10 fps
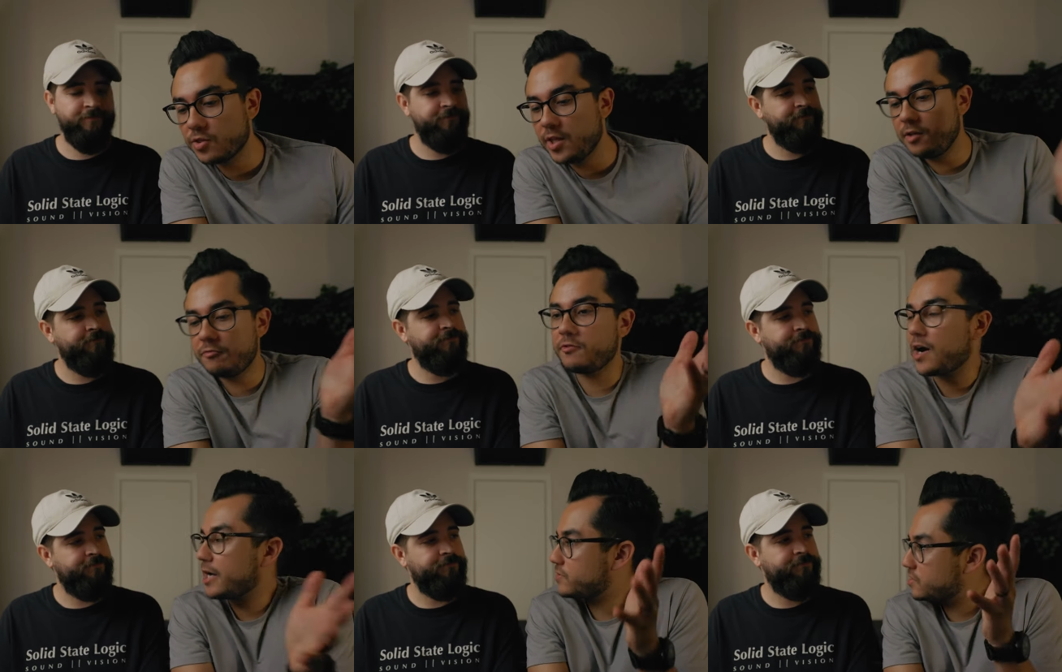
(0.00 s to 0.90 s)
Speaker 1: the
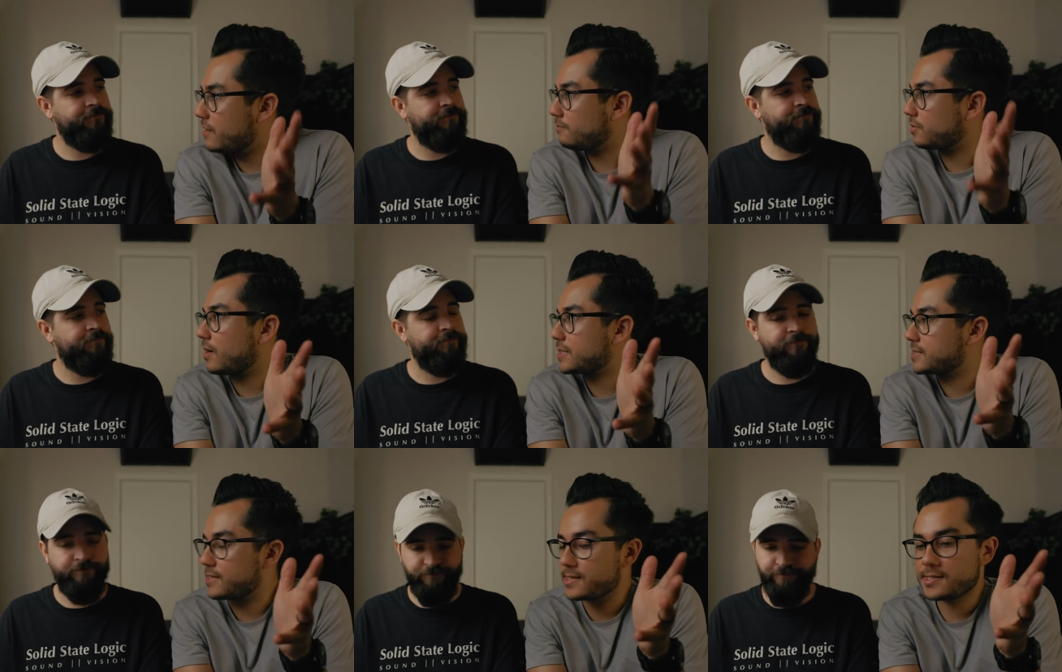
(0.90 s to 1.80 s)
five-step
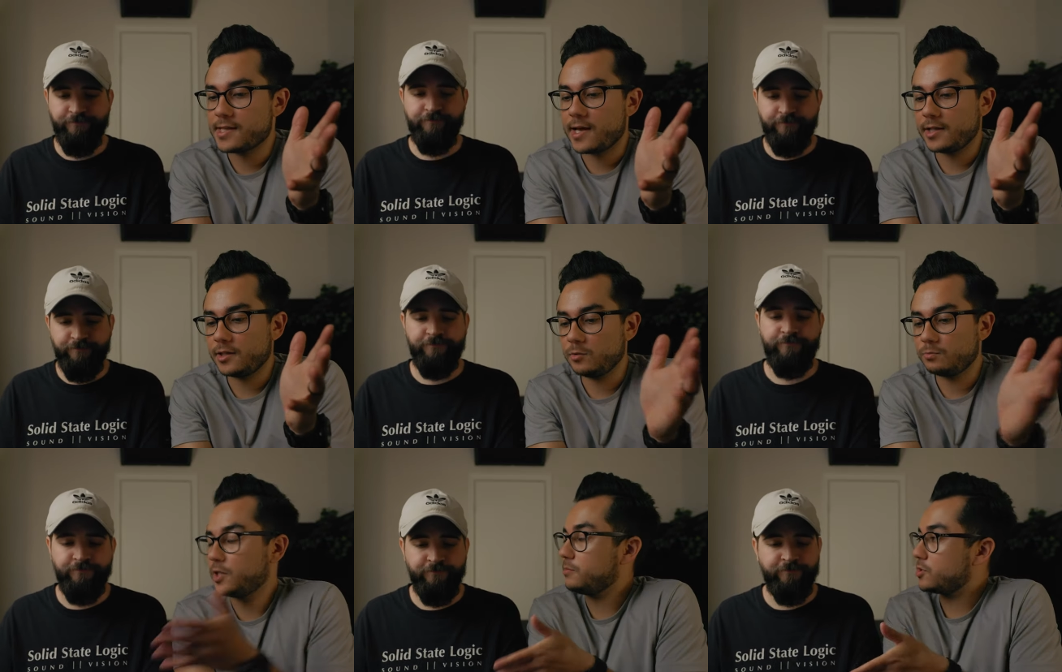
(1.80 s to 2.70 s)
process that you
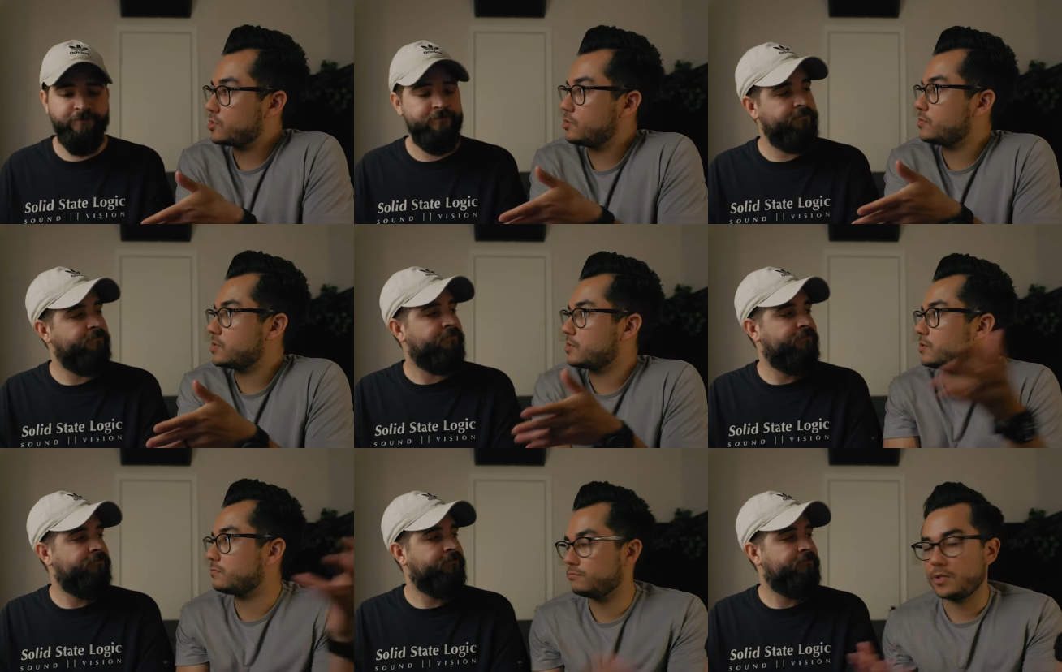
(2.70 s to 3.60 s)
pretty much use
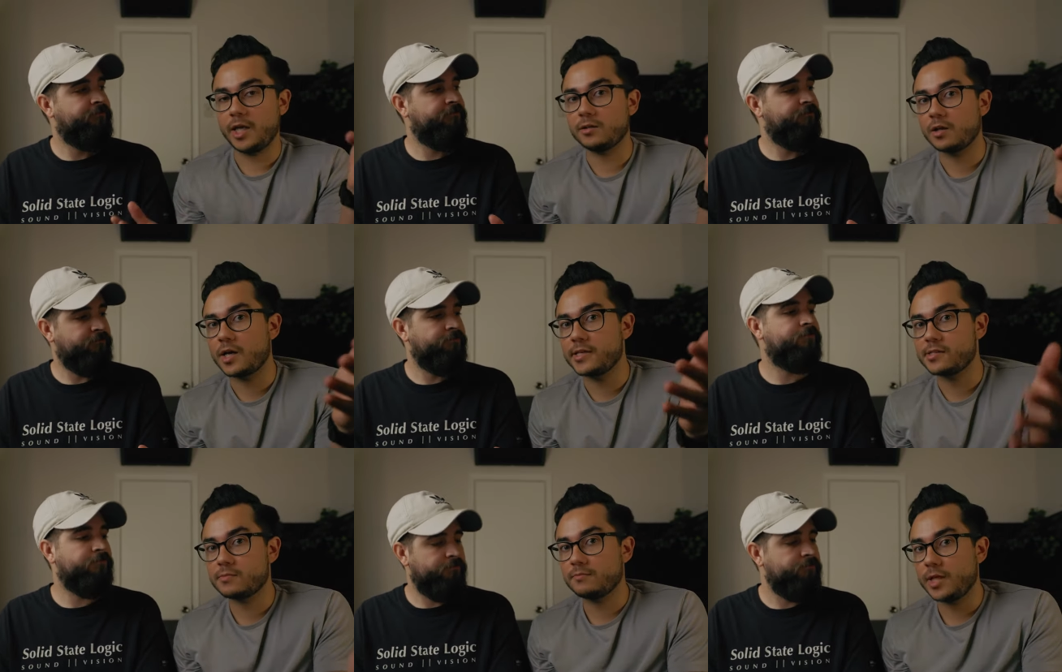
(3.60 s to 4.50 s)
to
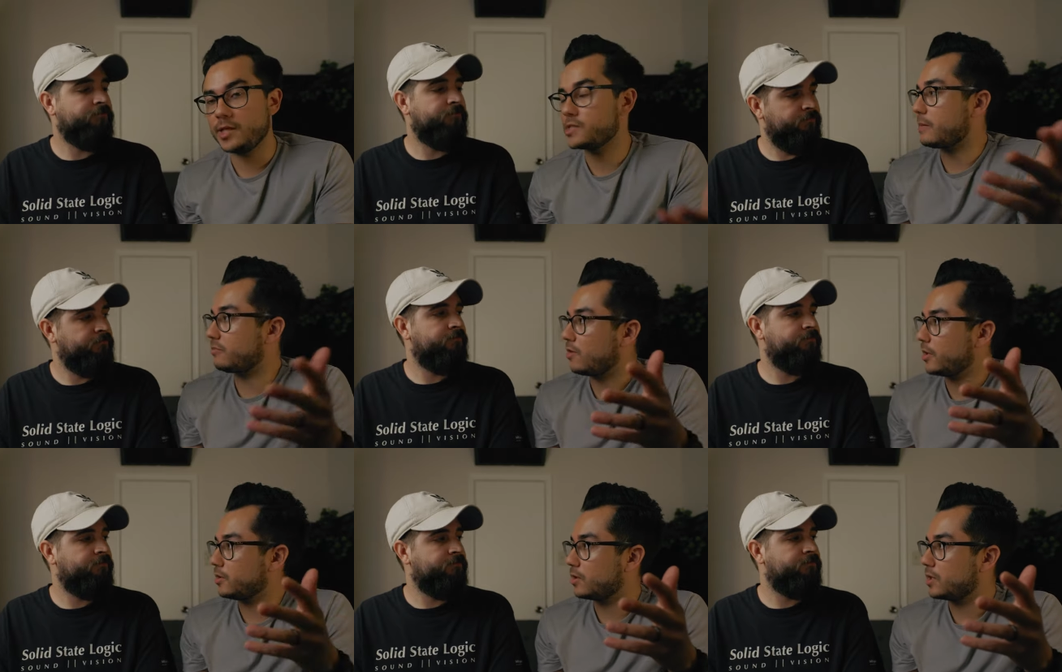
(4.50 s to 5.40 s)
analyze any type of
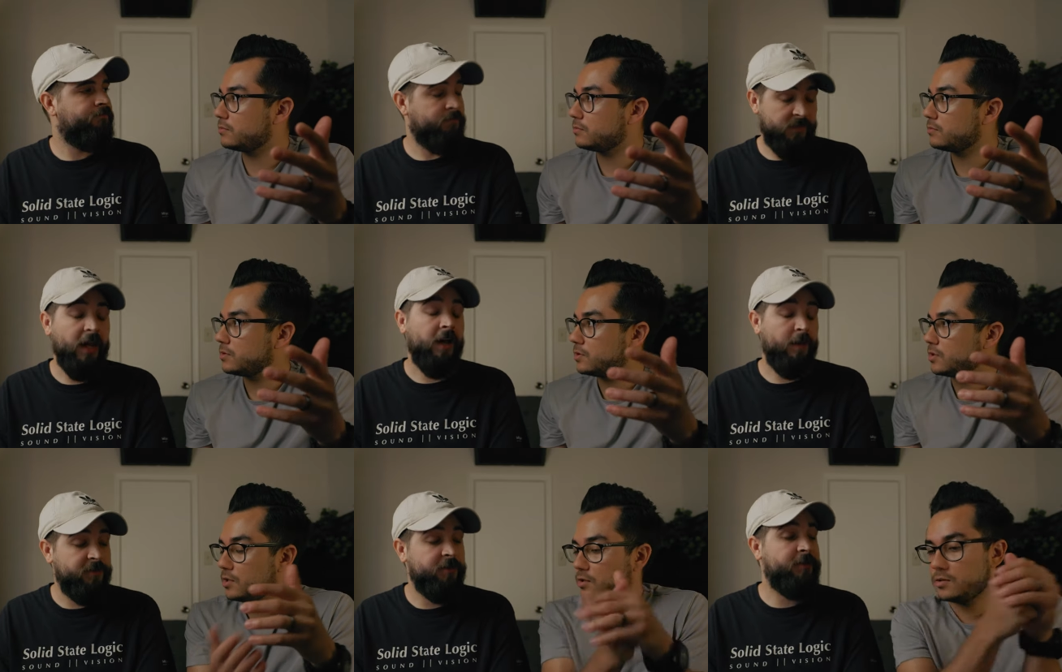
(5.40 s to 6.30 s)
audio, huh?
Speaker 2: Yeah,
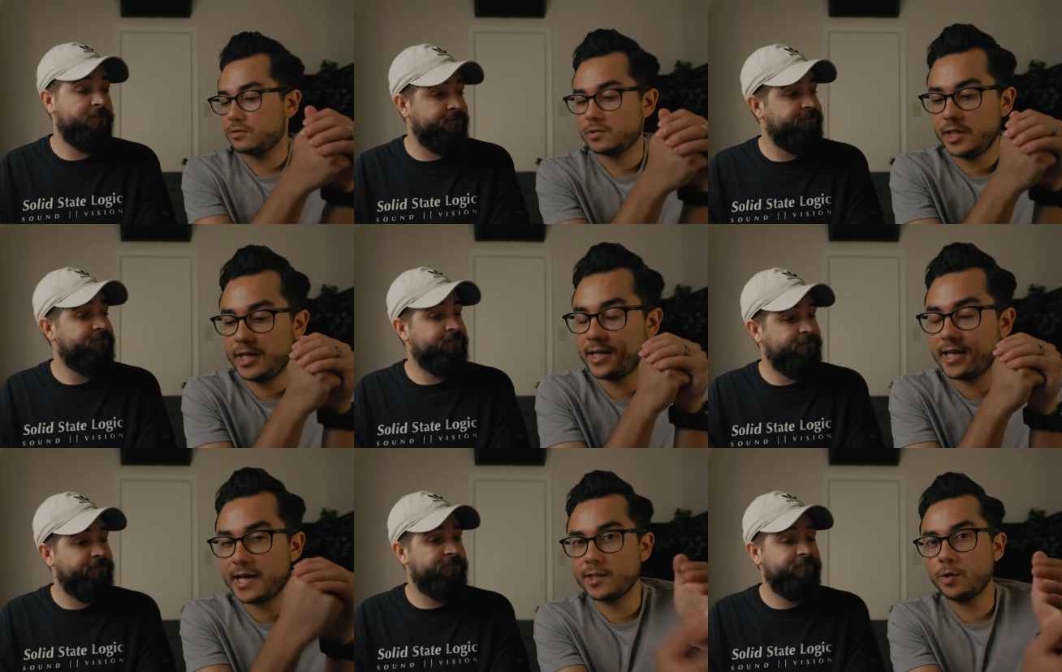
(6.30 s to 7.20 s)
absolutely.
Speaker 1: And
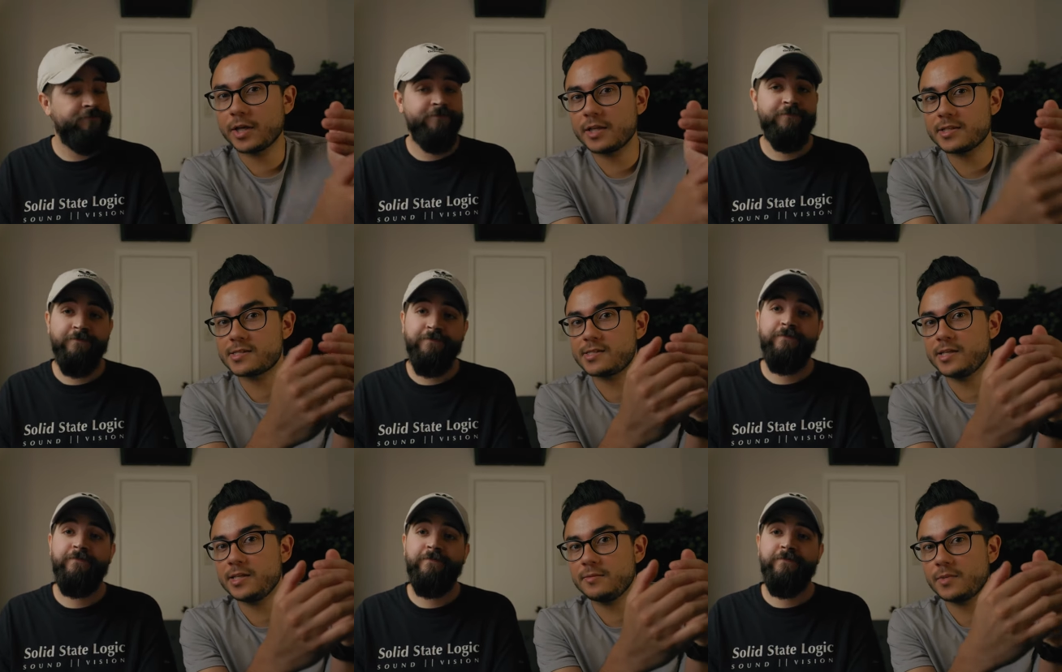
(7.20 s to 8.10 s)
I know it can
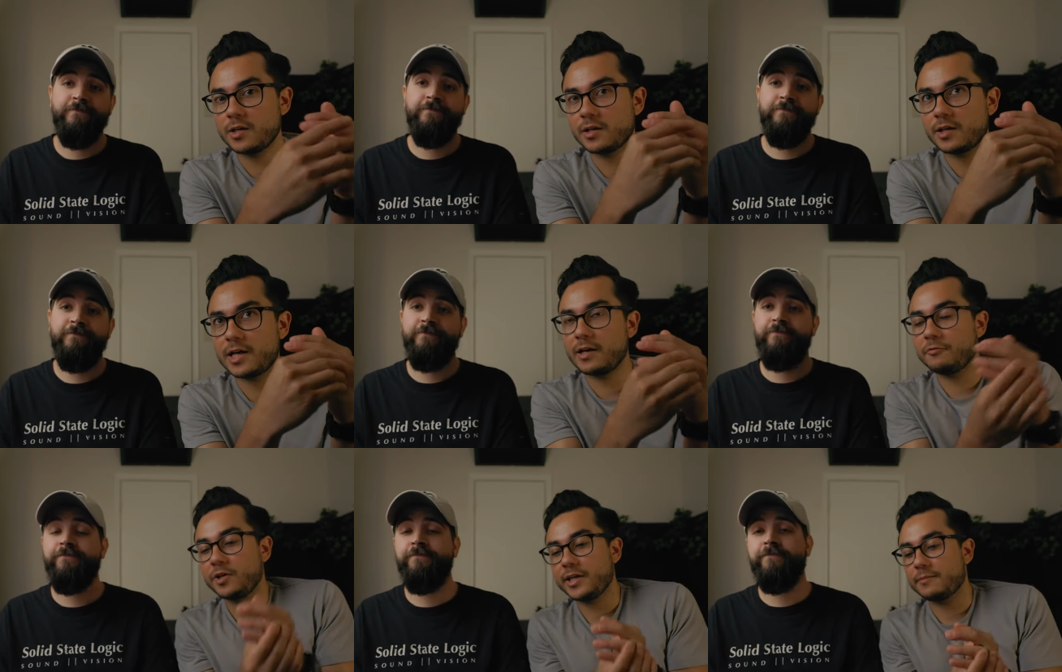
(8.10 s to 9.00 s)
seem I
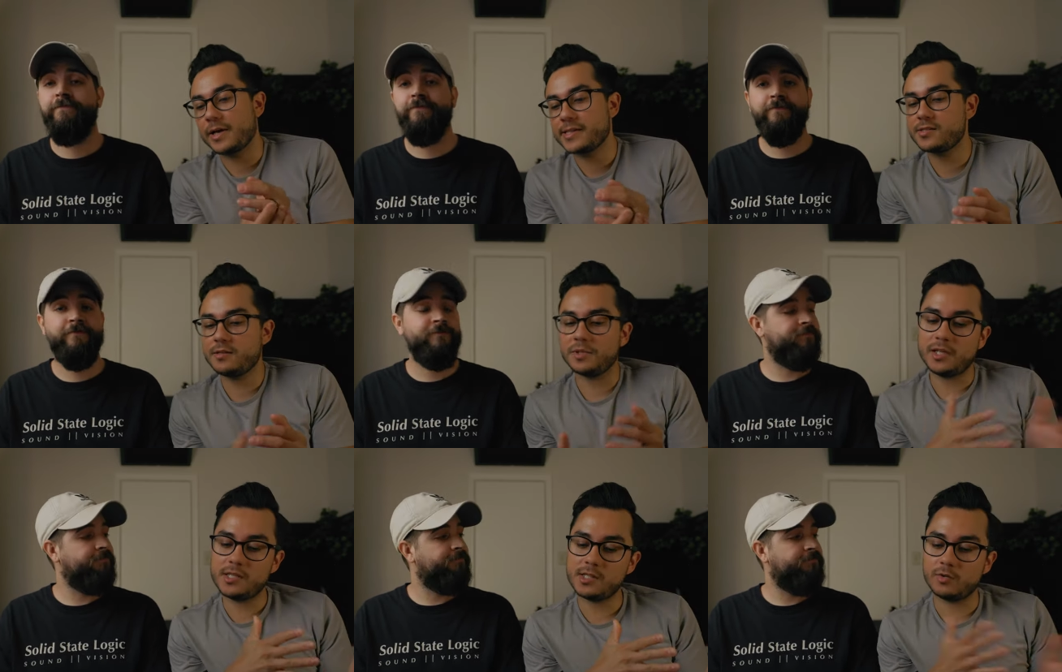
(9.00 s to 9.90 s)
feel like it might seem
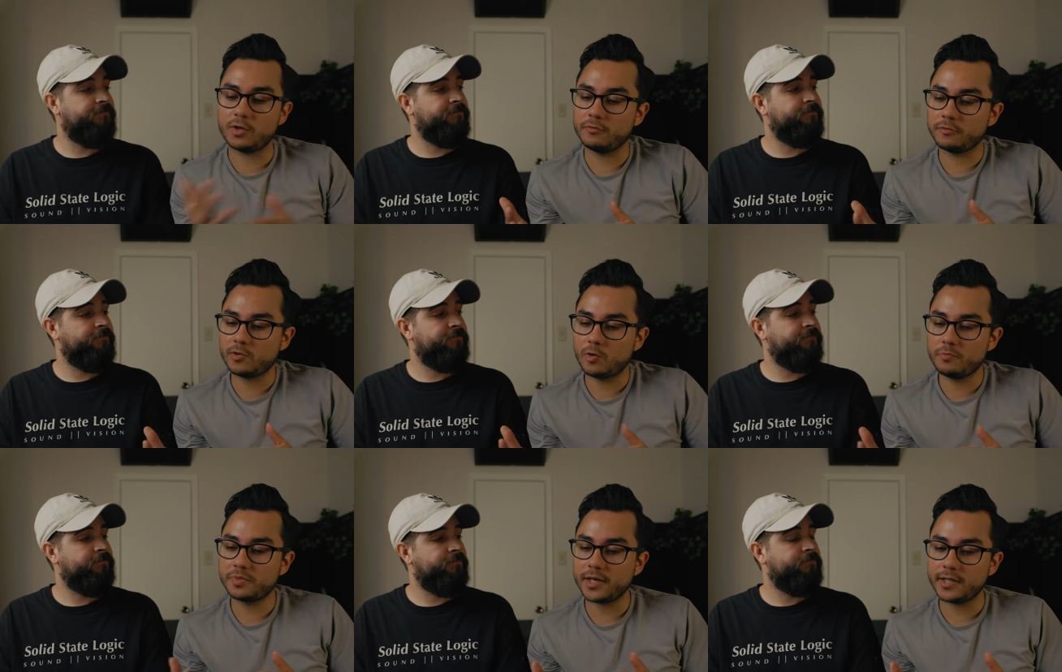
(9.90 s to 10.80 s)
easy or difficult,
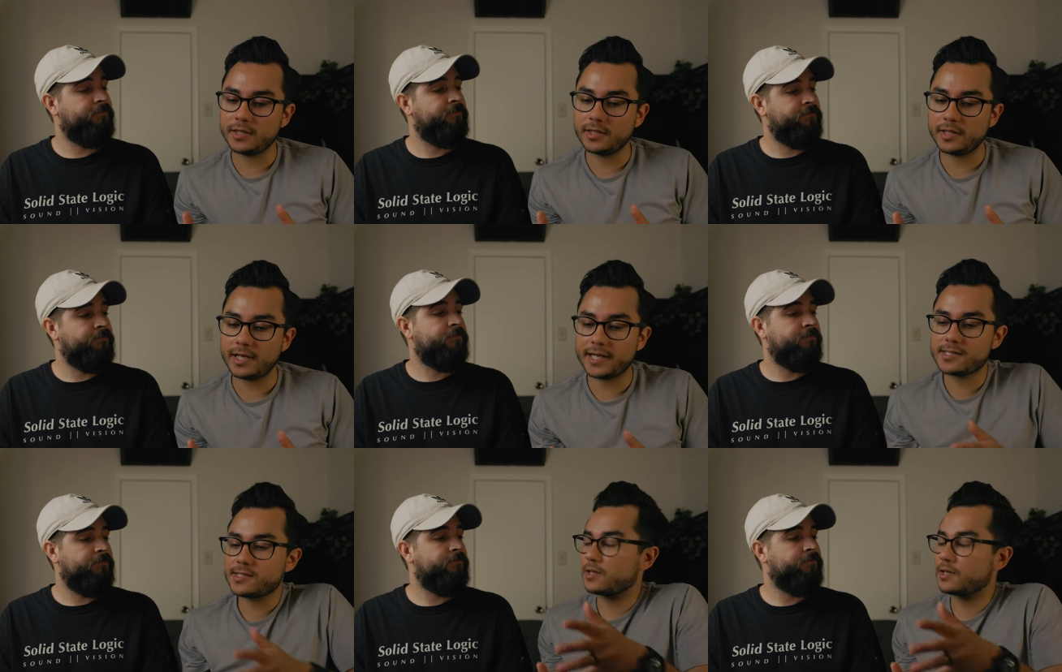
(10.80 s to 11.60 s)
but I guess it